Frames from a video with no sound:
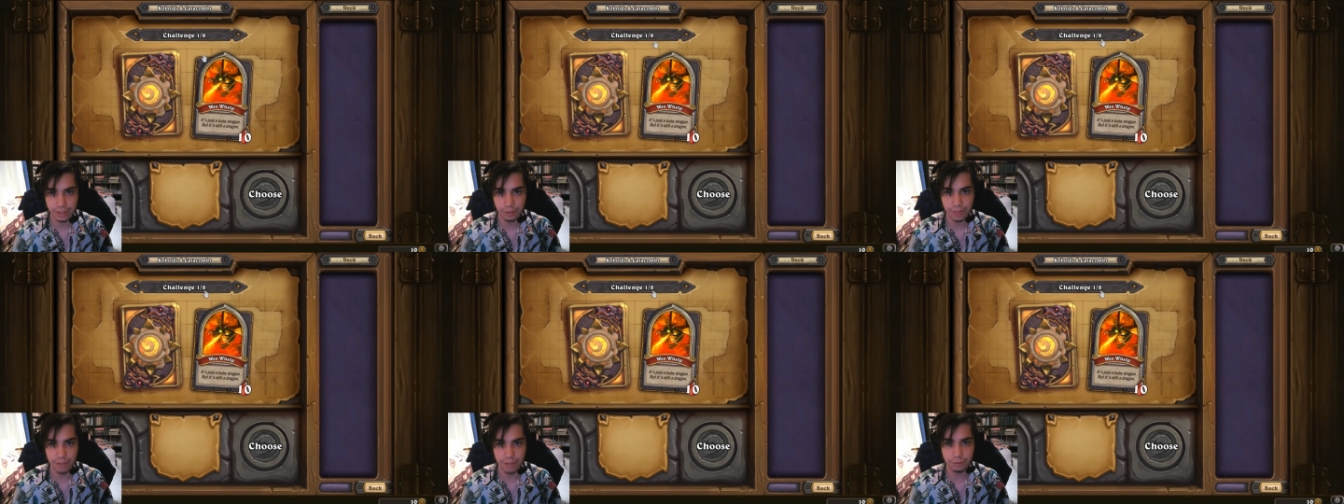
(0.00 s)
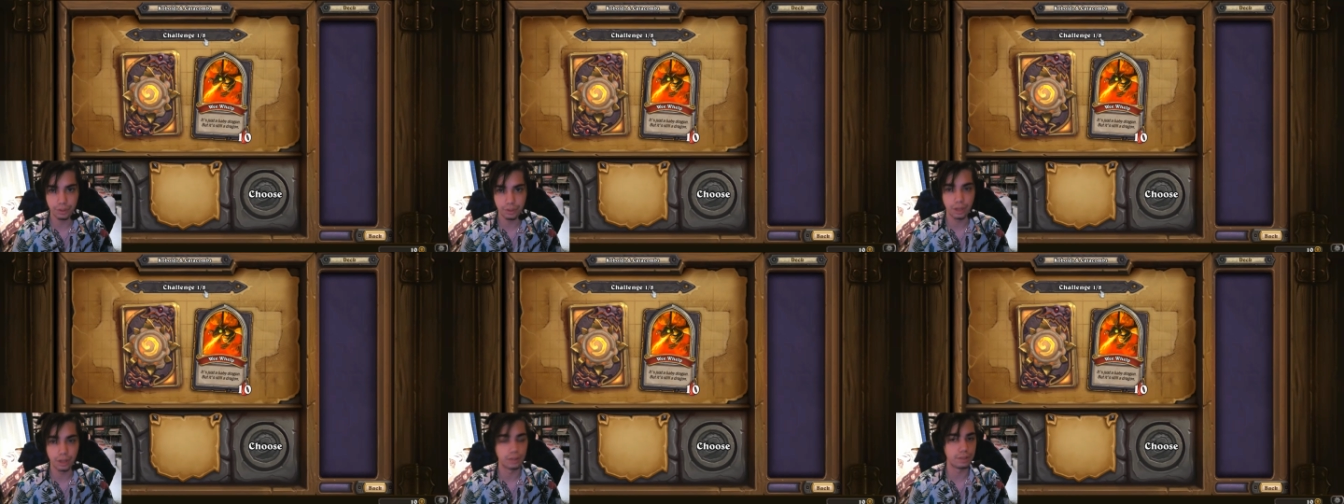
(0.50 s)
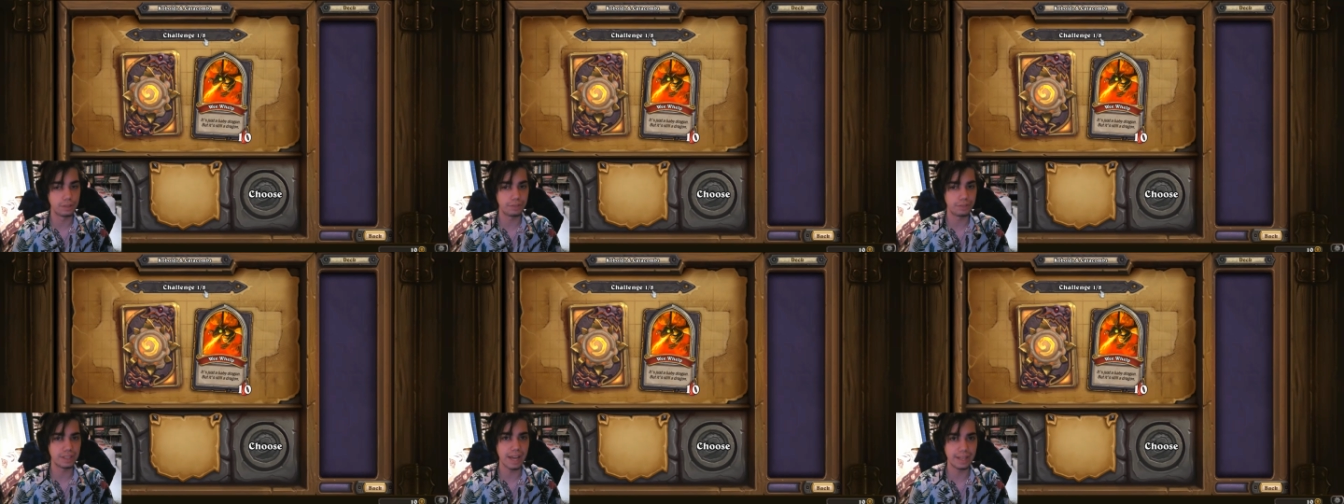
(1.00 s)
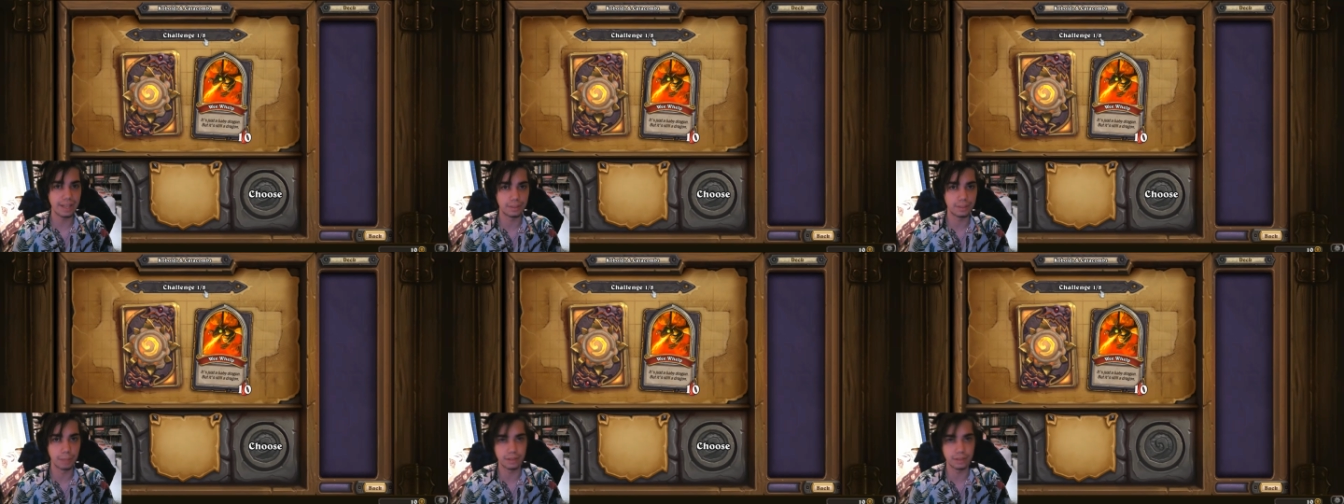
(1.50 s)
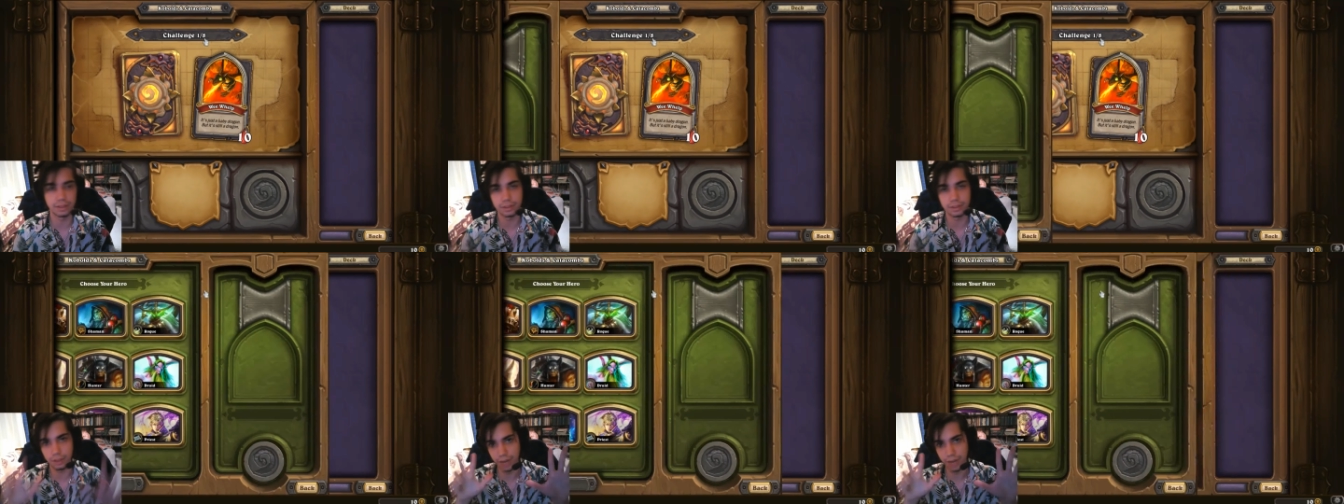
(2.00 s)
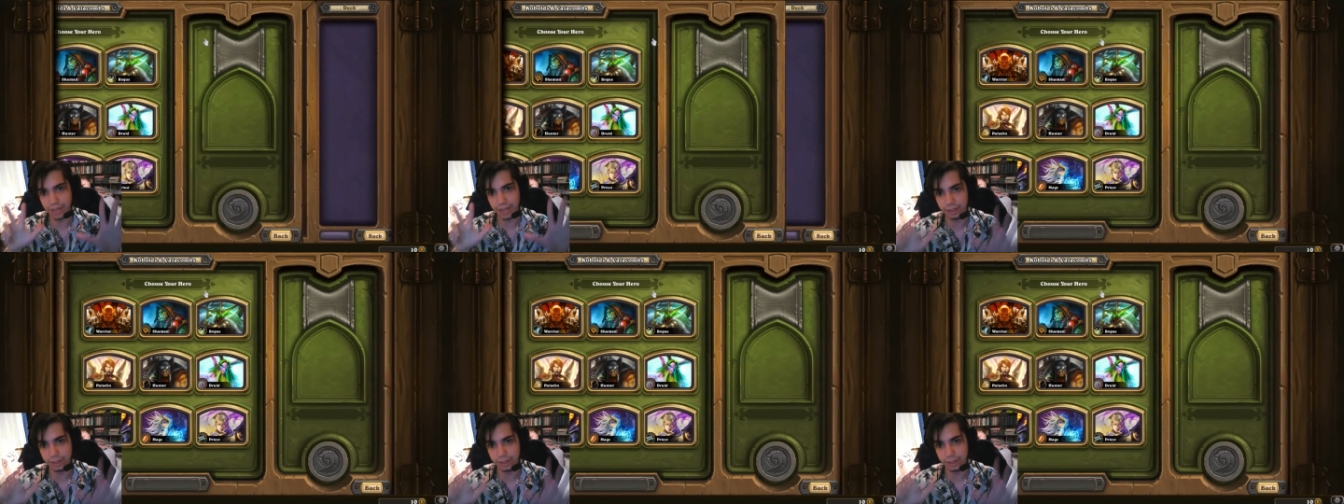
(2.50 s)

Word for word: We have to defeat eight bosses, so eight.